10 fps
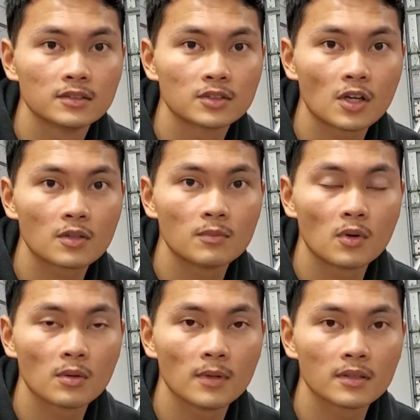talking
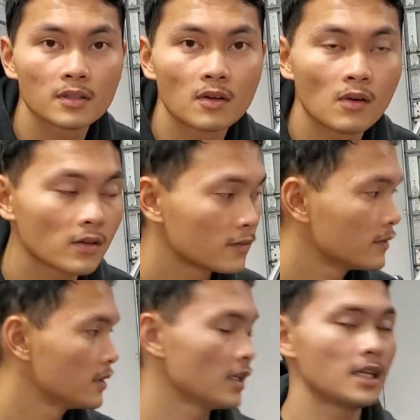more about the car
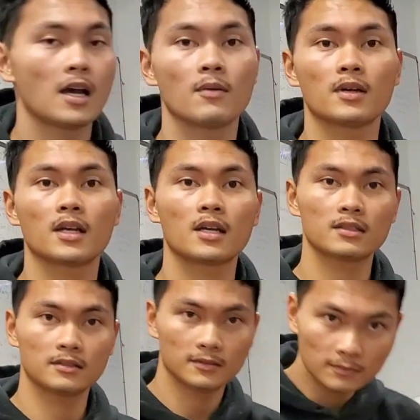and how I got it
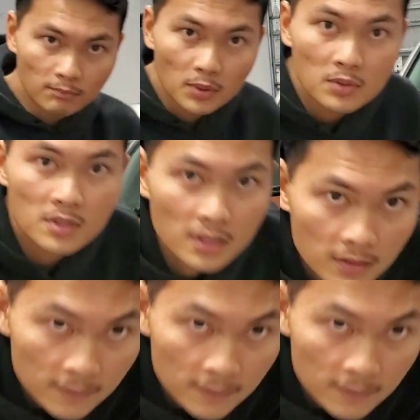boosted.